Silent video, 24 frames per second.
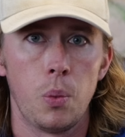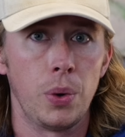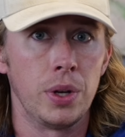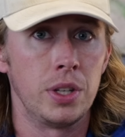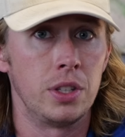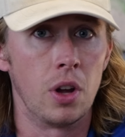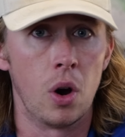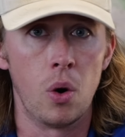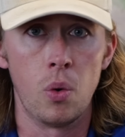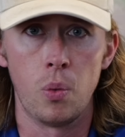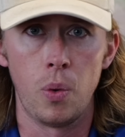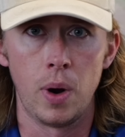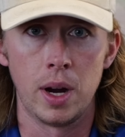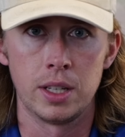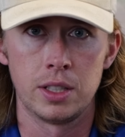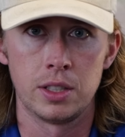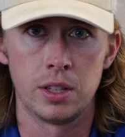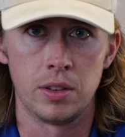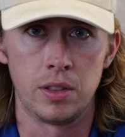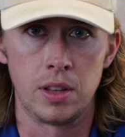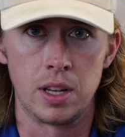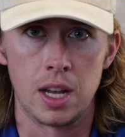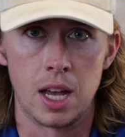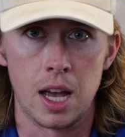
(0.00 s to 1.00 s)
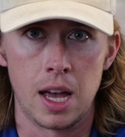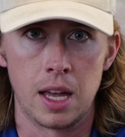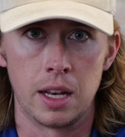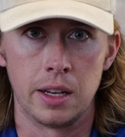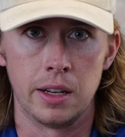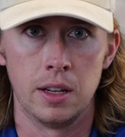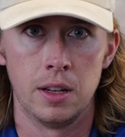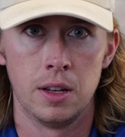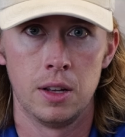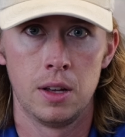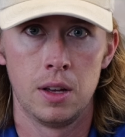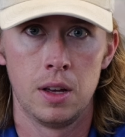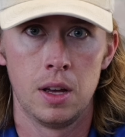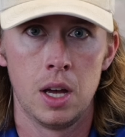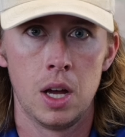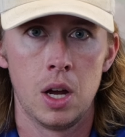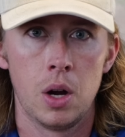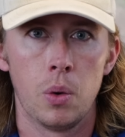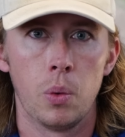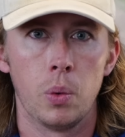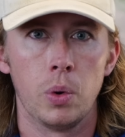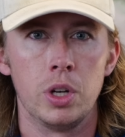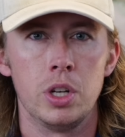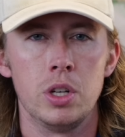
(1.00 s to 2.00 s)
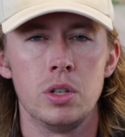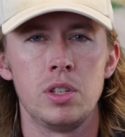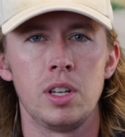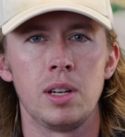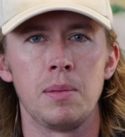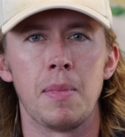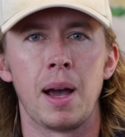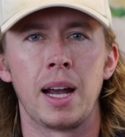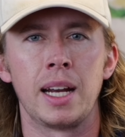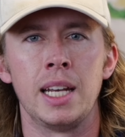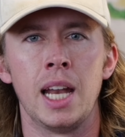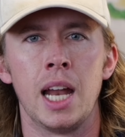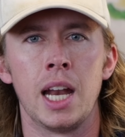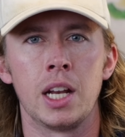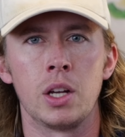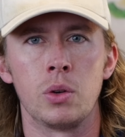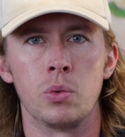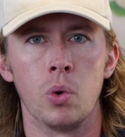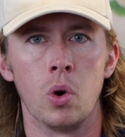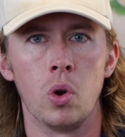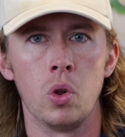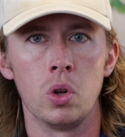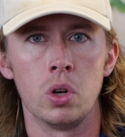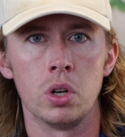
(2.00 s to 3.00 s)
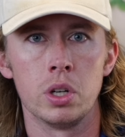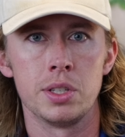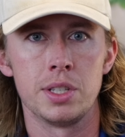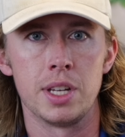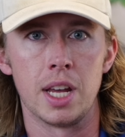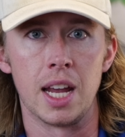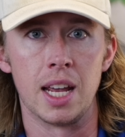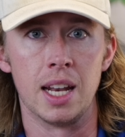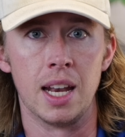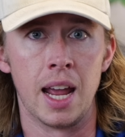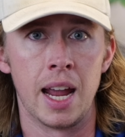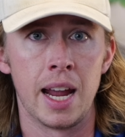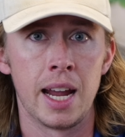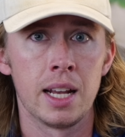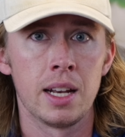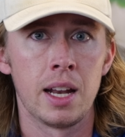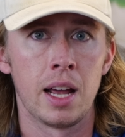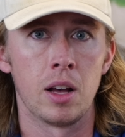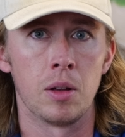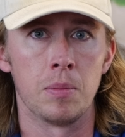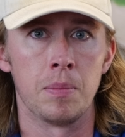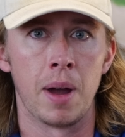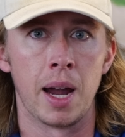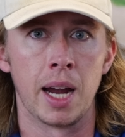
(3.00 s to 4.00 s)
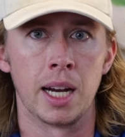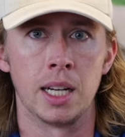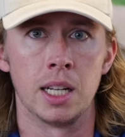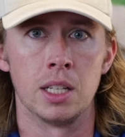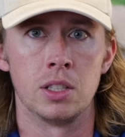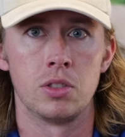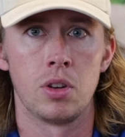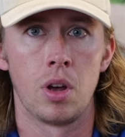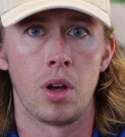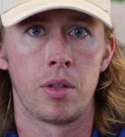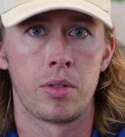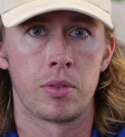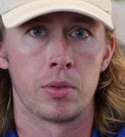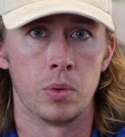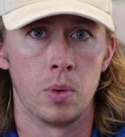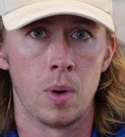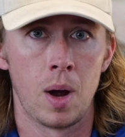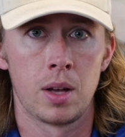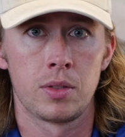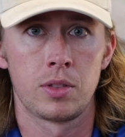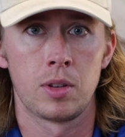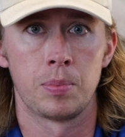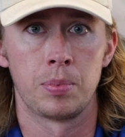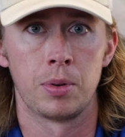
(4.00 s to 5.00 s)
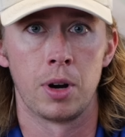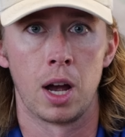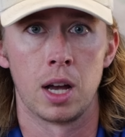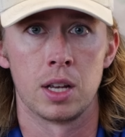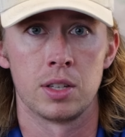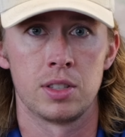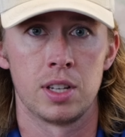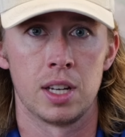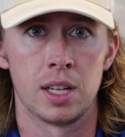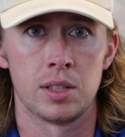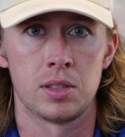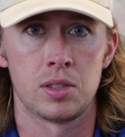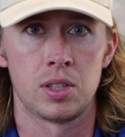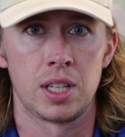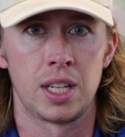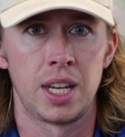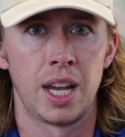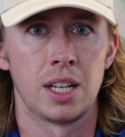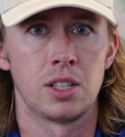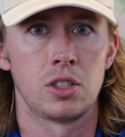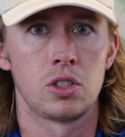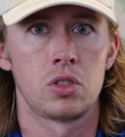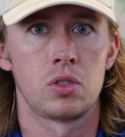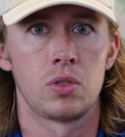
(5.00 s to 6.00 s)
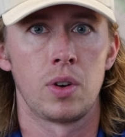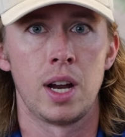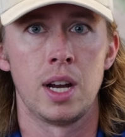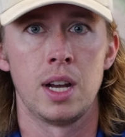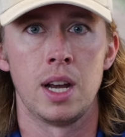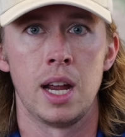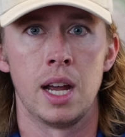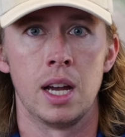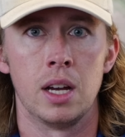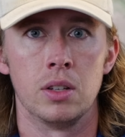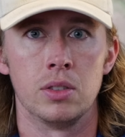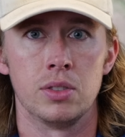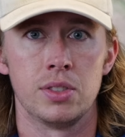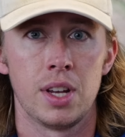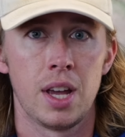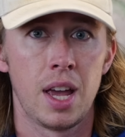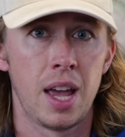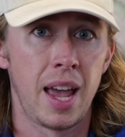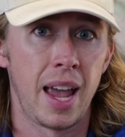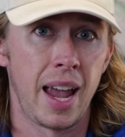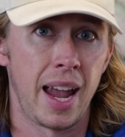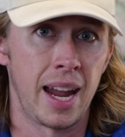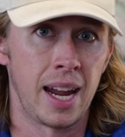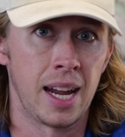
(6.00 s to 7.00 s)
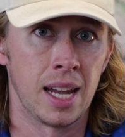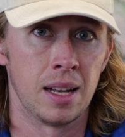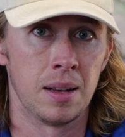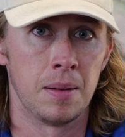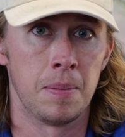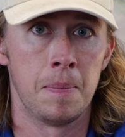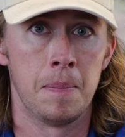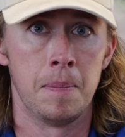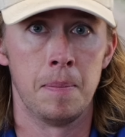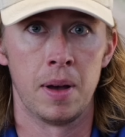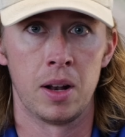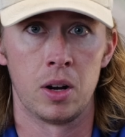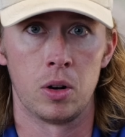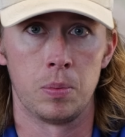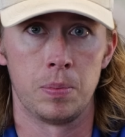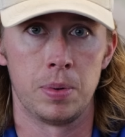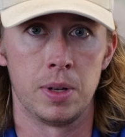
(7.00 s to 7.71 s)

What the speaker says: We don't wait till the end. We're using magnetic rollers and handheld magnets throughout the process to catch stray nails and metal